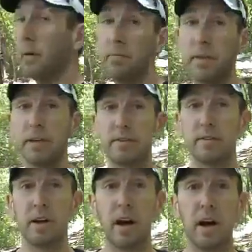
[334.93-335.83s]
up
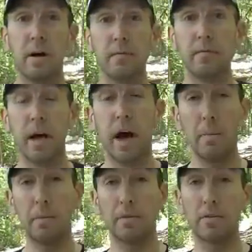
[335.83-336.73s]
this
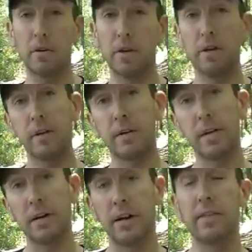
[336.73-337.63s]
little hill down
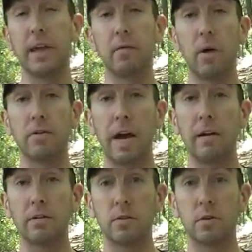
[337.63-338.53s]
here and then run
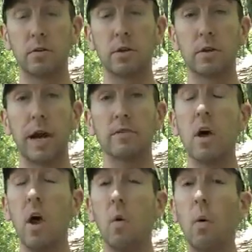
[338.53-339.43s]
down to sort of show you guys.
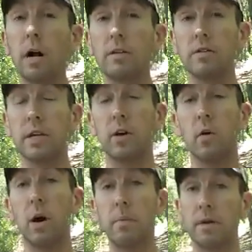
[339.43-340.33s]
Watch as I go
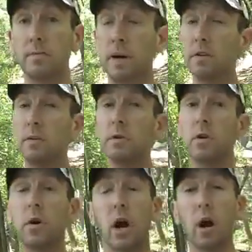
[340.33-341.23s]
up, especially when you're
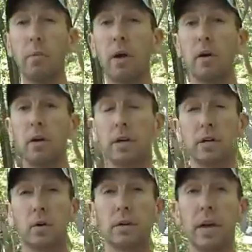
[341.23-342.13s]
going uphill and you're
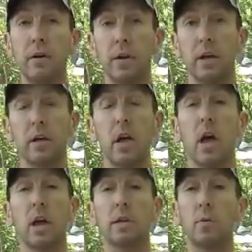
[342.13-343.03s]
going downhill.
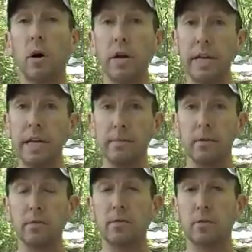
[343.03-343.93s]
You want to keep
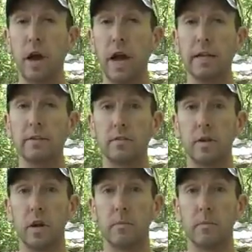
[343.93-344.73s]
those strides.